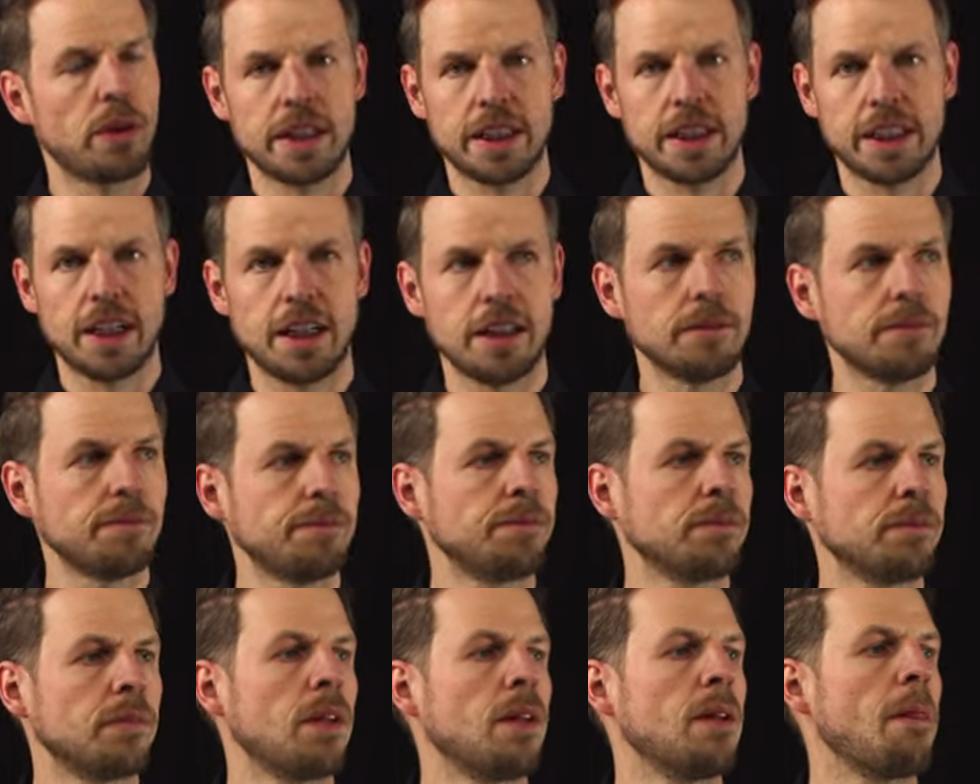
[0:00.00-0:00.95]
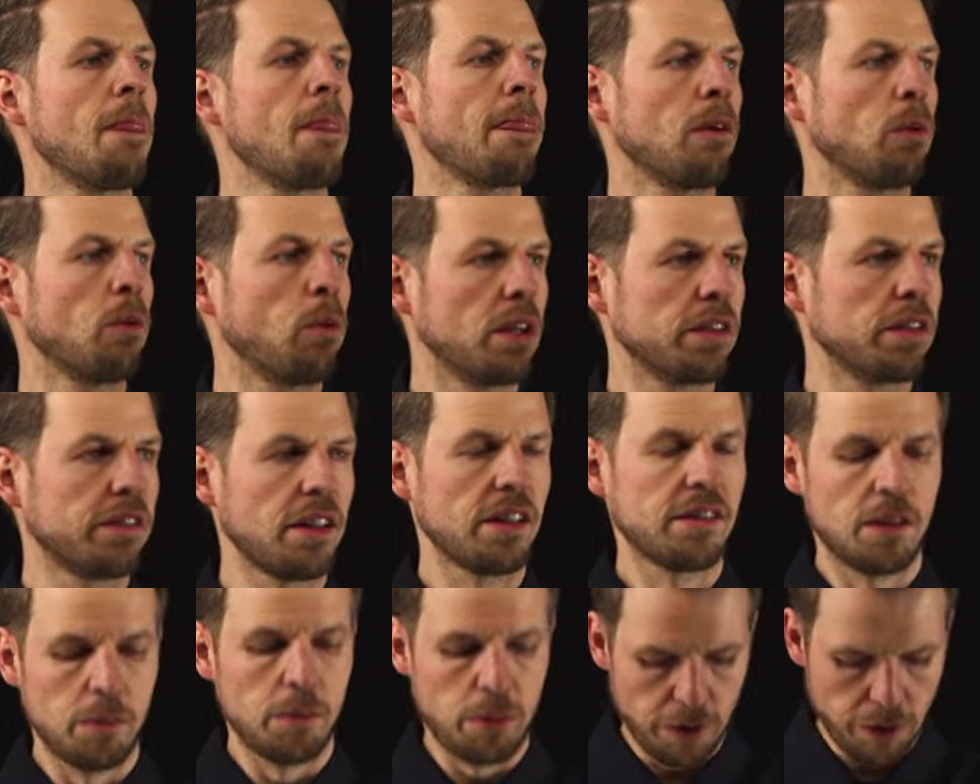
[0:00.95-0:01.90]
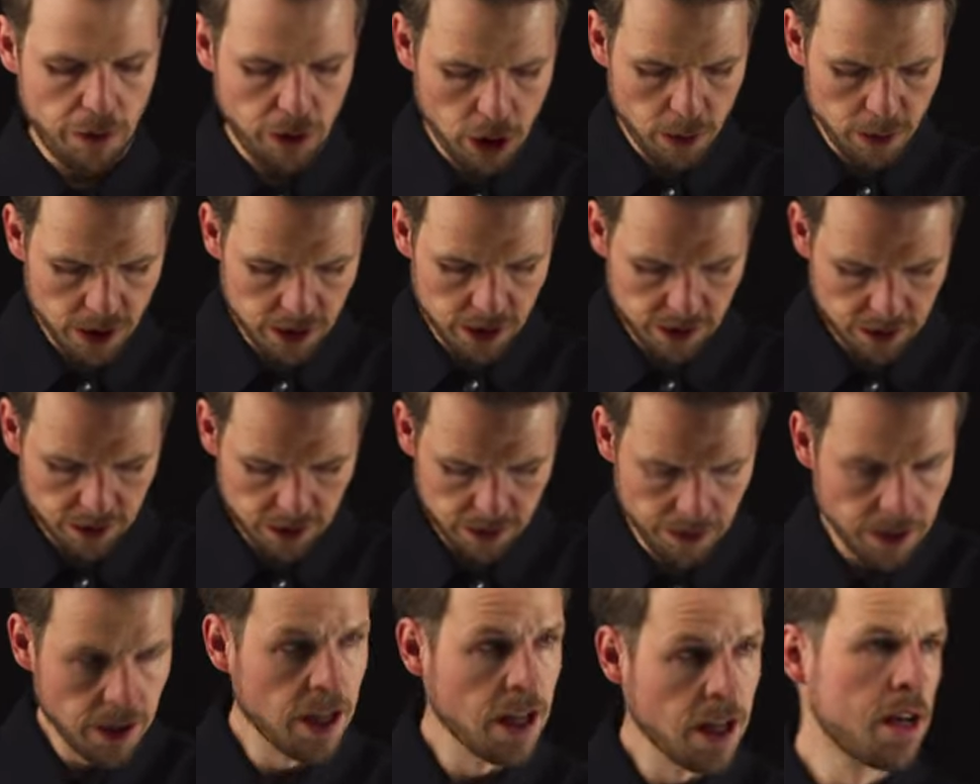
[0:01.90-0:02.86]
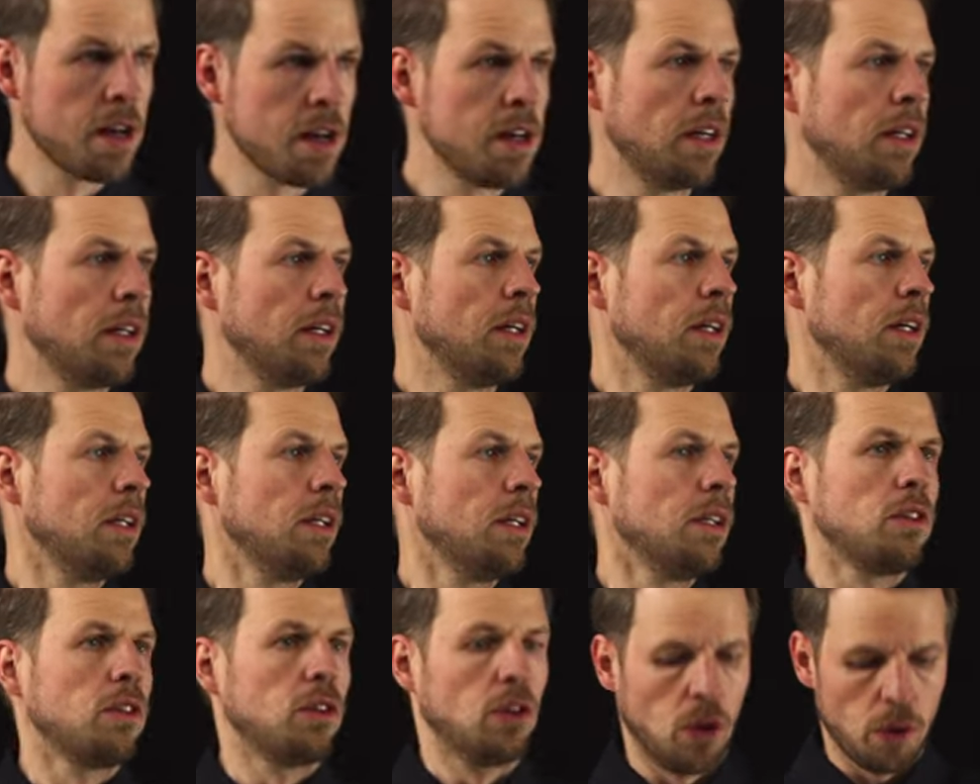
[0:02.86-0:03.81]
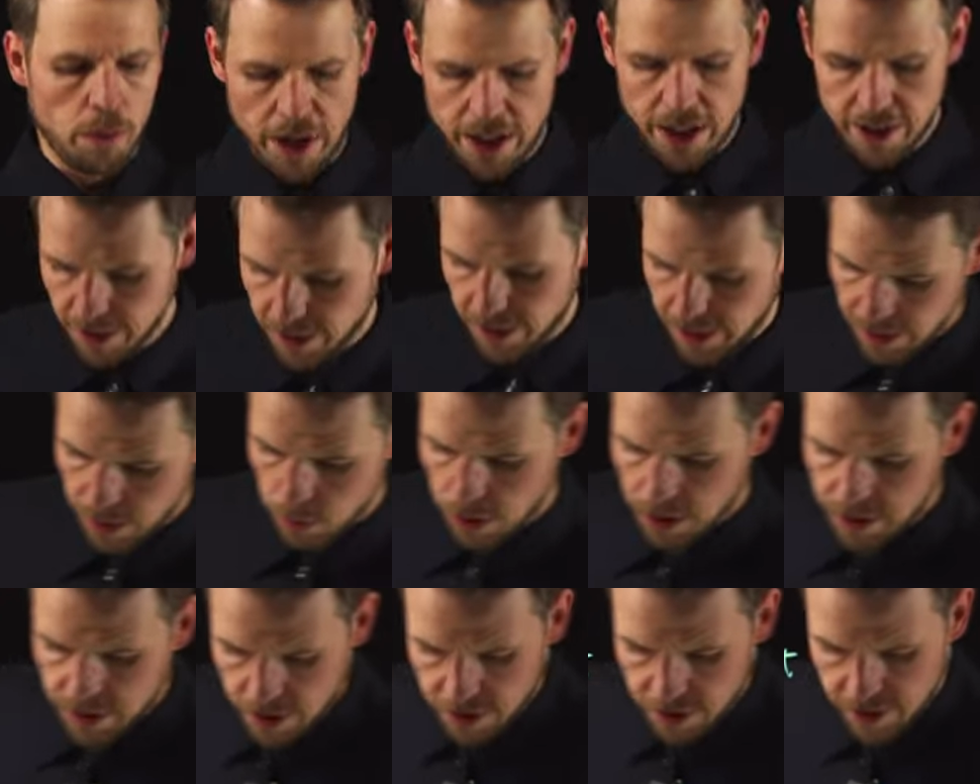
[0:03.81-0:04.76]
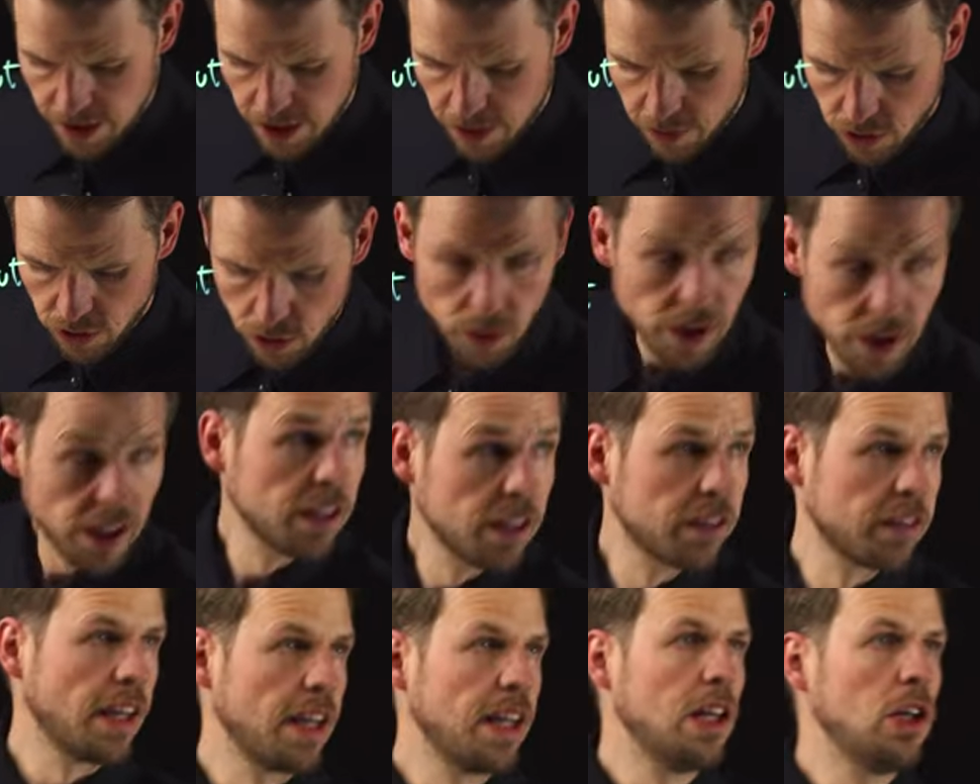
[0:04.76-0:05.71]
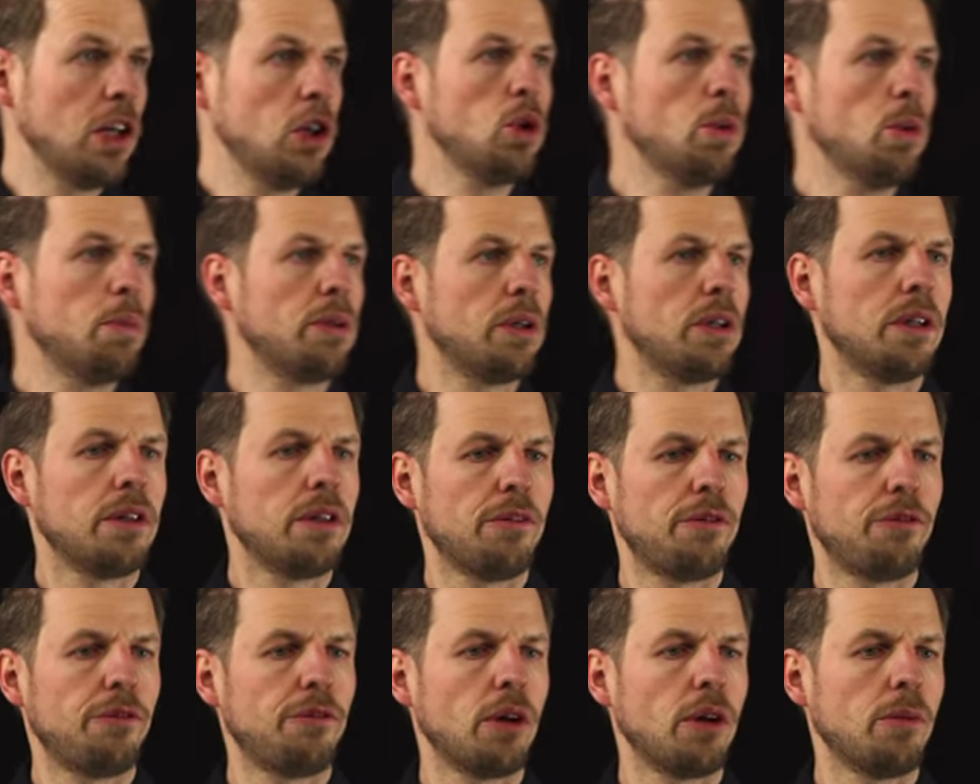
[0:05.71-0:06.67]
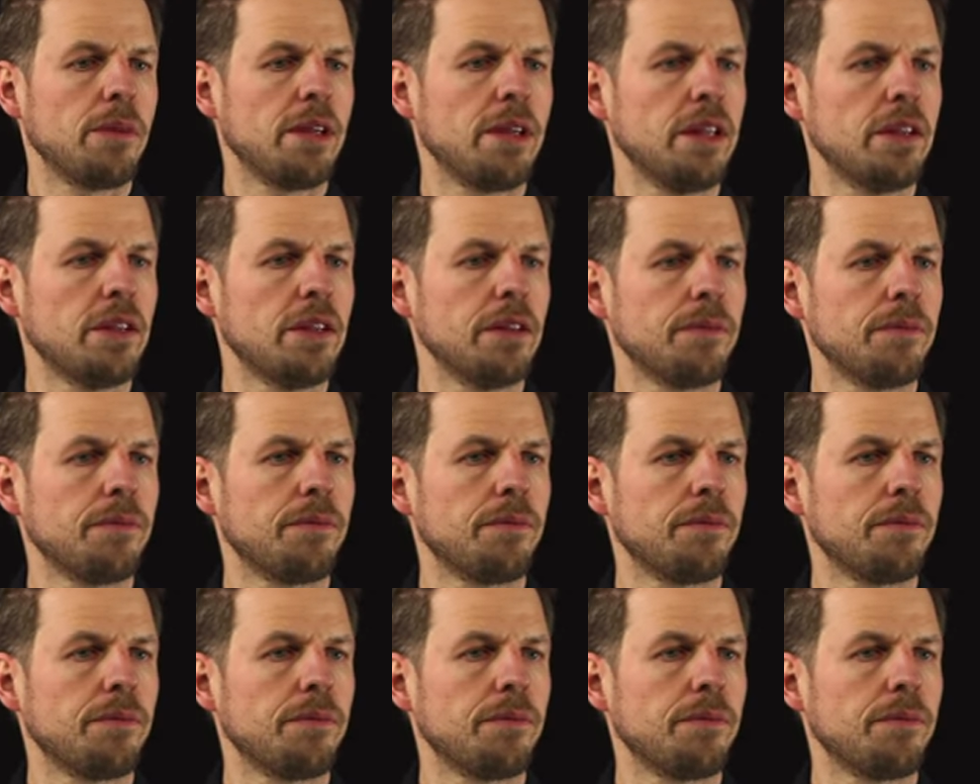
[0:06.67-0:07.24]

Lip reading: again, we assess the performance. So basically what this gives you is a loop from here